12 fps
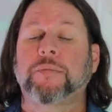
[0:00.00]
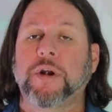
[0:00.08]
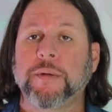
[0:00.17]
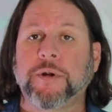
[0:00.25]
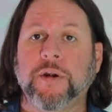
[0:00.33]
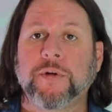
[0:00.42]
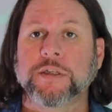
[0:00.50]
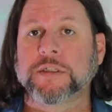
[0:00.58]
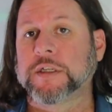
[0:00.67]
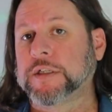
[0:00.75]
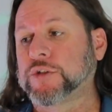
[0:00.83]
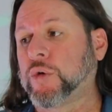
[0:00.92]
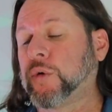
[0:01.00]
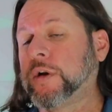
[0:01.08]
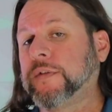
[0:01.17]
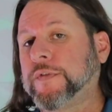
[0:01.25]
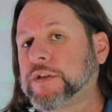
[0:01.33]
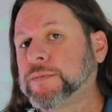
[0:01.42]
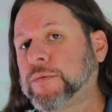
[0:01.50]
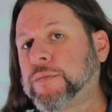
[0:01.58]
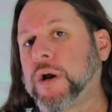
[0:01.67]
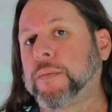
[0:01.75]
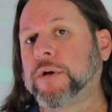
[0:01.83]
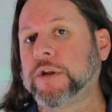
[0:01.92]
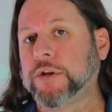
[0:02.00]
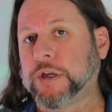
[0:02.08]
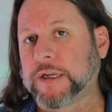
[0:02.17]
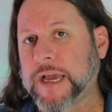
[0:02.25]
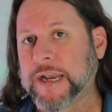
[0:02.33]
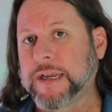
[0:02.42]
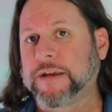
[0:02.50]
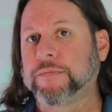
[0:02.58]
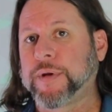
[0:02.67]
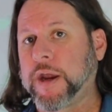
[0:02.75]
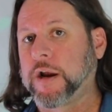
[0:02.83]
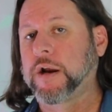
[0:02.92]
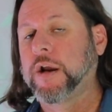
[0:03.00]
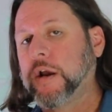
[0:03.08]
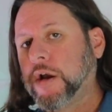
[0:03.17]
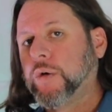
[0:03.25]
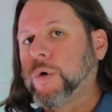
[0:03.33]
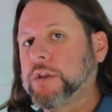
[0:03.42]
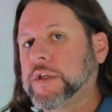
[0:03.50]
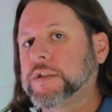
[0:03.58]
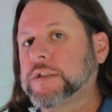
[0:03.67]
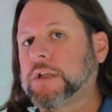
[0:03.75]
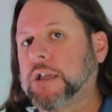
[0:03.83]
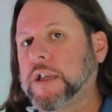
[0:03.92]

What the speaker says: a primary residence or an investment property, you can kind of compare what these